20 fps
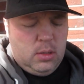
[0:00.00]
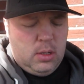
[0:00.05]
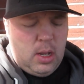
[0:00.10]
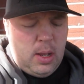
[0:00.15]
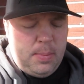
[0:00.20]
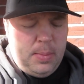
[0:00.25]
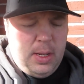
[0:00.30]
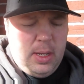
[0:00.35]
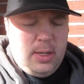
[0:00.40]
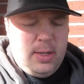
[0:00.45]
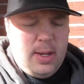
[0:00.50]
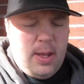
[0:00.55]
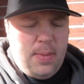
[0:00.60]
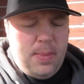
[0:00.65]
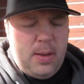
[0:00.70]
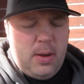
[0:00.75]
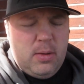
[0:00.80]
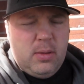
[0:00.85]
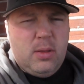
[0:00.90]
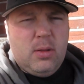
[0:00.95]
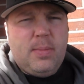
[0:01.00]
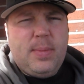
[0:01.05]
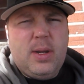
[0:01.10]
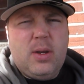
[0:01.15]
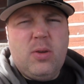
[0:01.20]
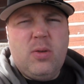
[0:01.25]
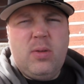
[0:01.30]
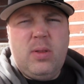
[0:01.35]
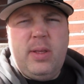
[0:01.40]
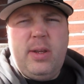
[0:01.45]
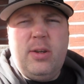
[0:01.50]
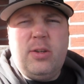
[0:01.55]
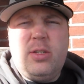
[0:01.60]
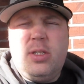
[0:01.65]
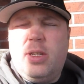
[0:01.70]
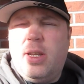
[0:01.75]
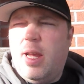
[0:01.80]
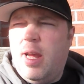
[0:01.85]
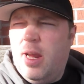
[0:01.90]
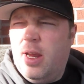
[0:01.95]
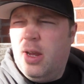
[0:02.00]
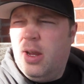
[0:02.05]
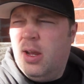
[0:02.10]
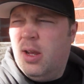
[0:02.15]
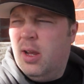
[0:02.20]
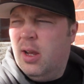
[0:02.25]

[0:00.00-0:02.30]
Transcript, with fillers: I'm getting down there a little bit earlier today,